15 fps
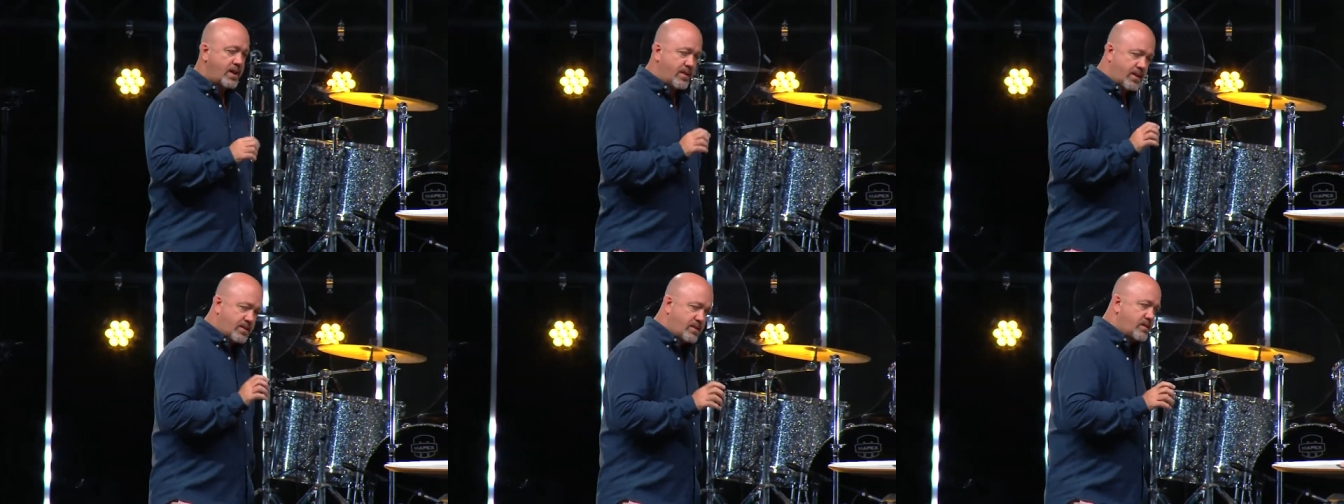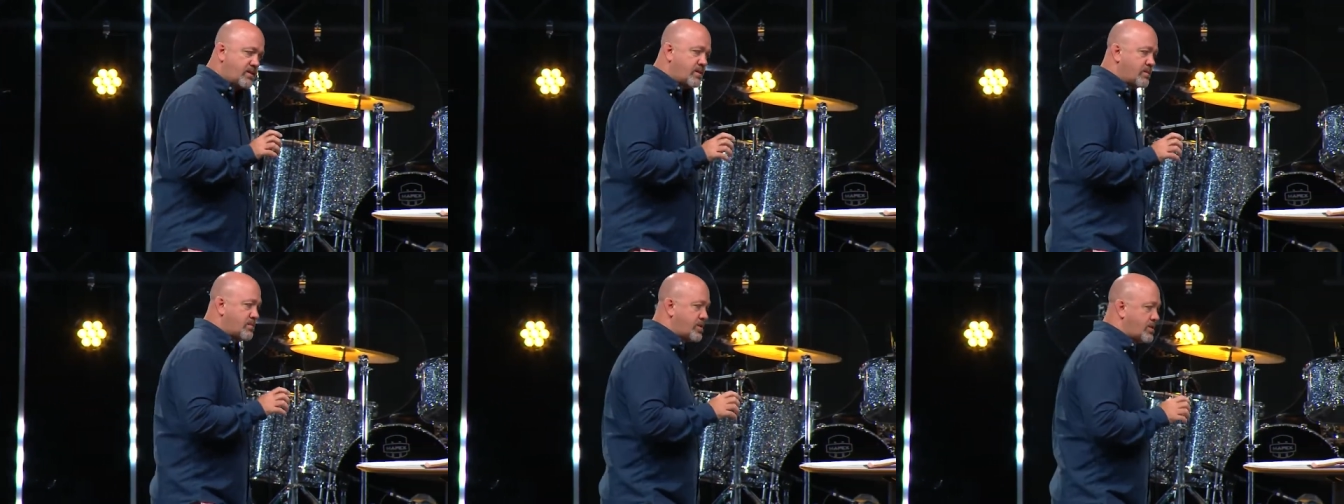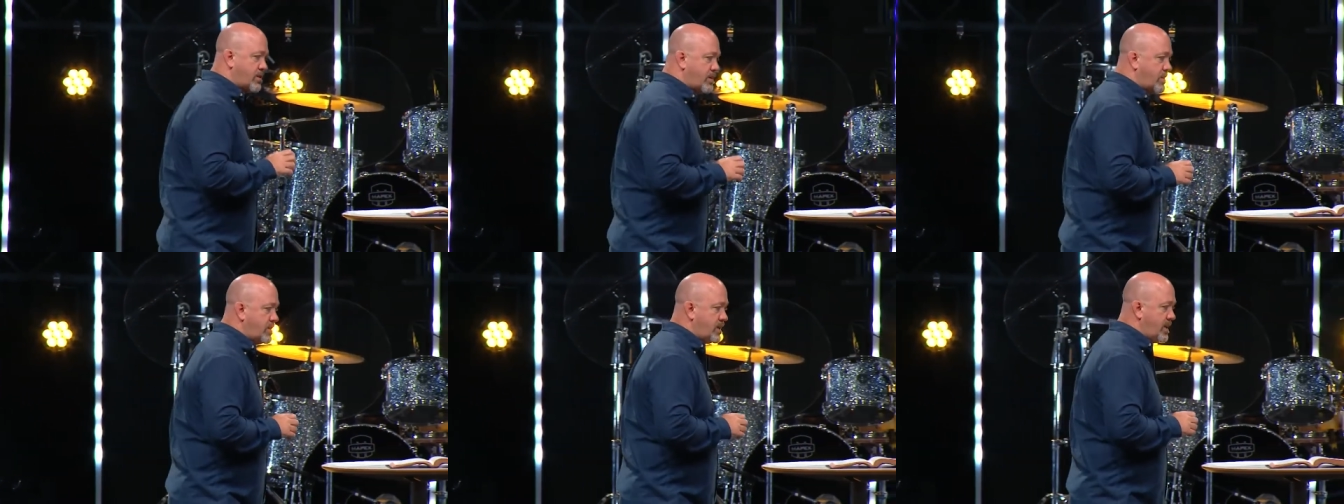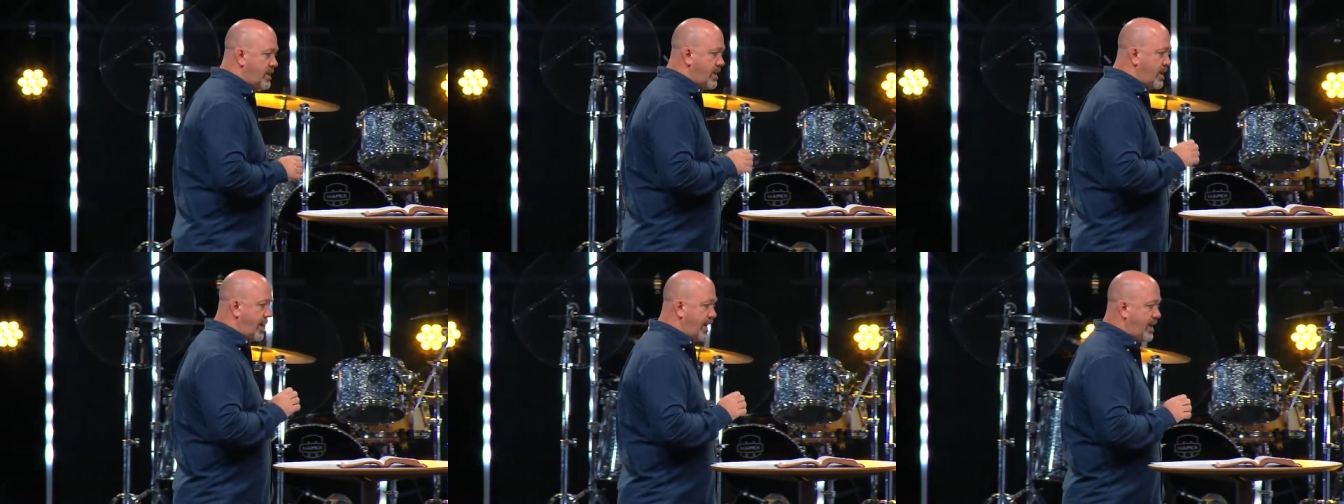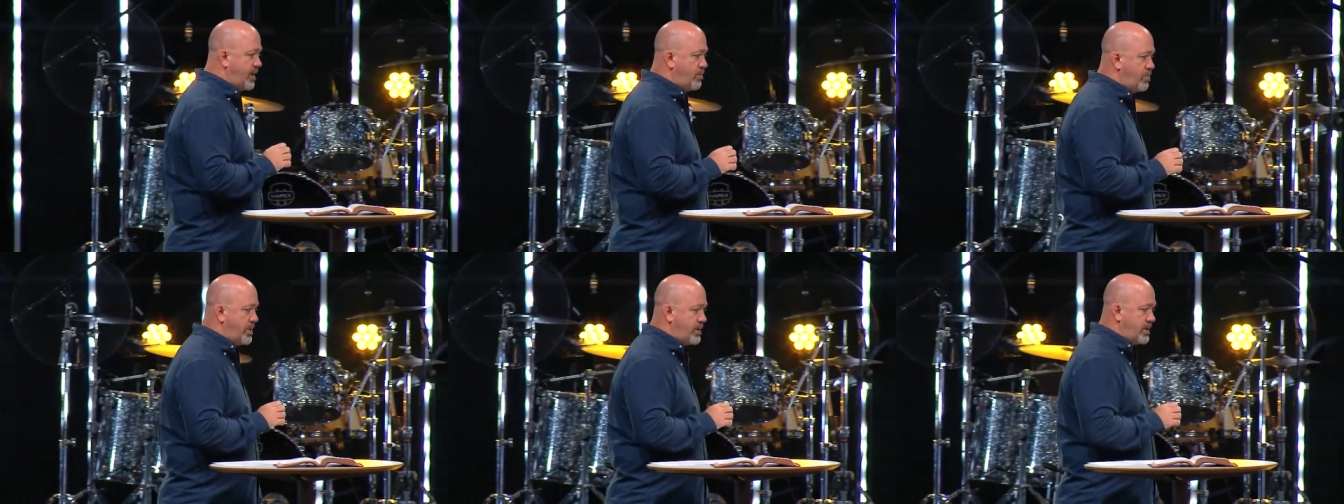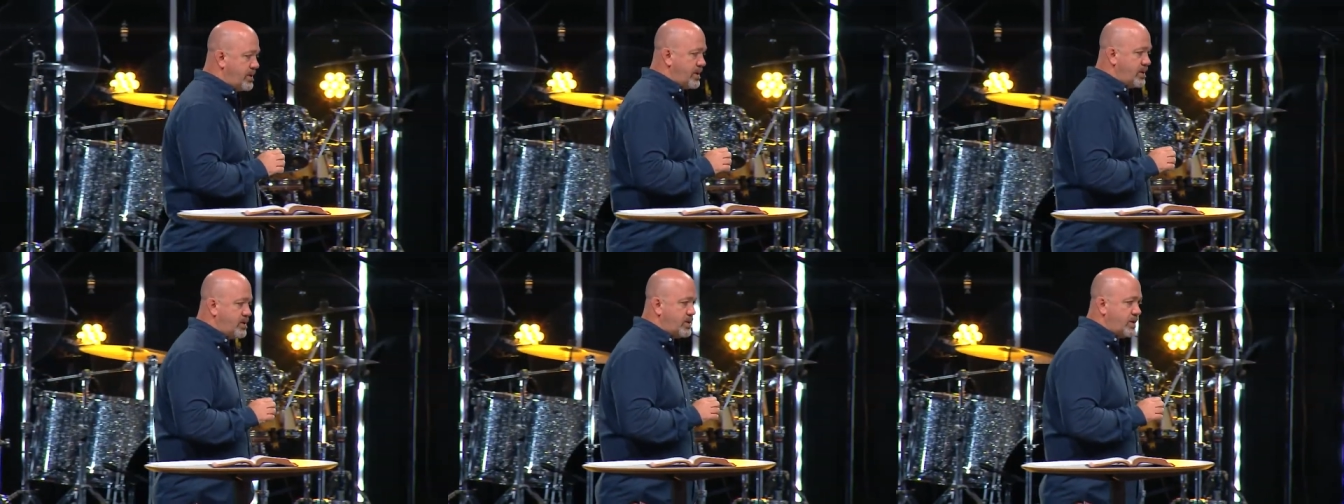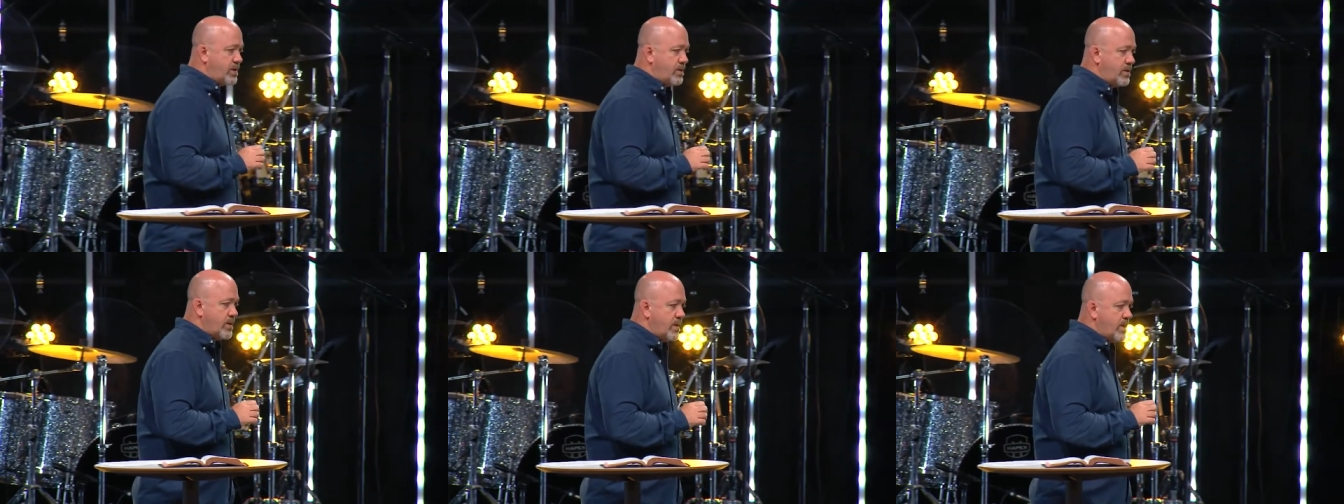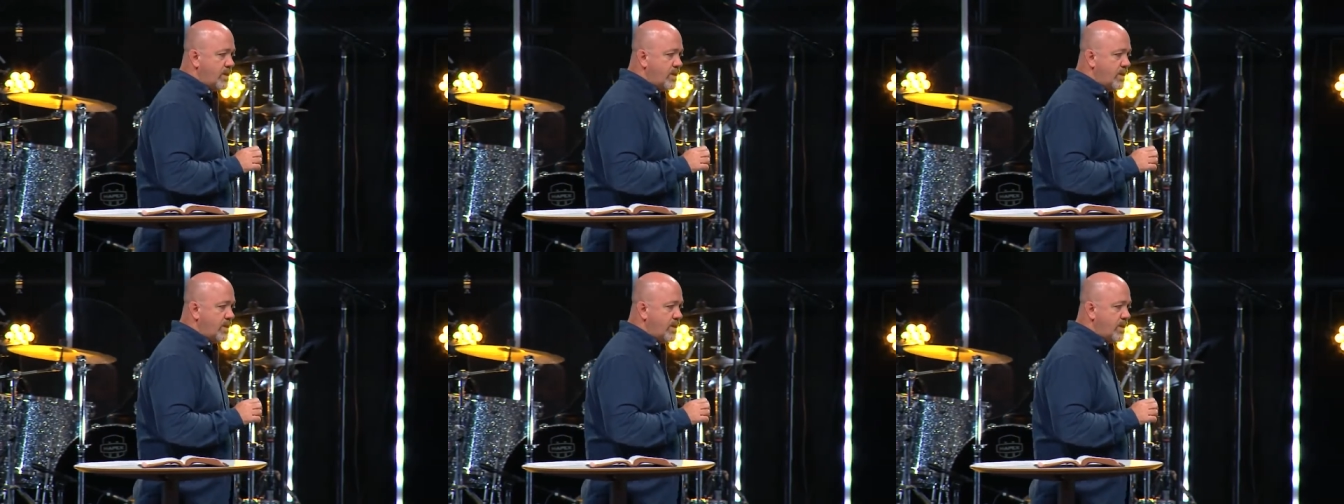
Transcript: And this is some certainty that I can build into.